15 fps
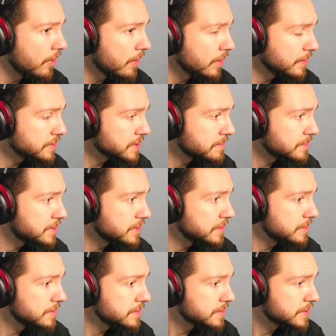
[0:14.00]
on some
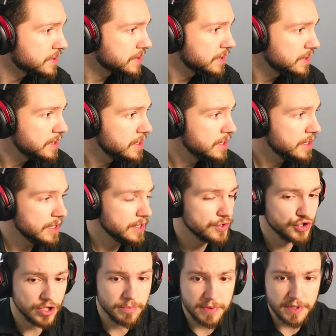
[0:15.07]
tunes, and
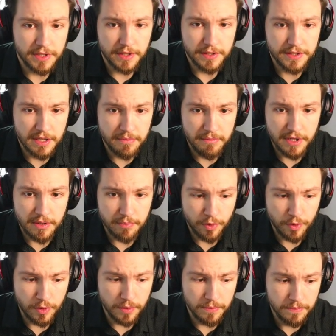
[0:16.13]
jump into the 10-minute
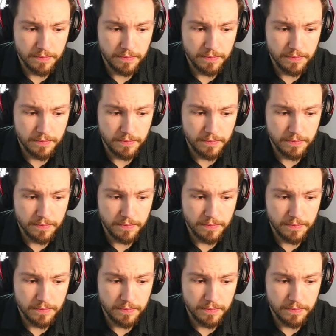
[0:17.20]
pool.